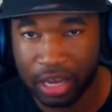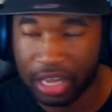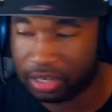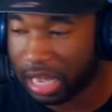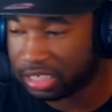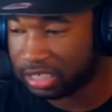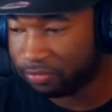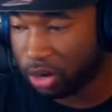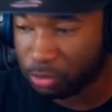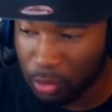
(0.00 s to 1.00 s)
It, like the
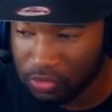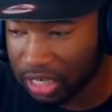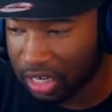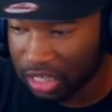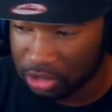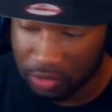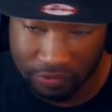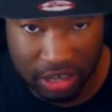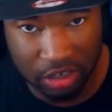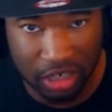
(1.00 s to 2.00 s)
first move that, that your
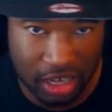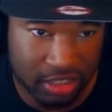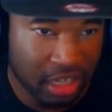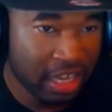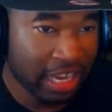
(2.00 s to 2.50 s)
defender does,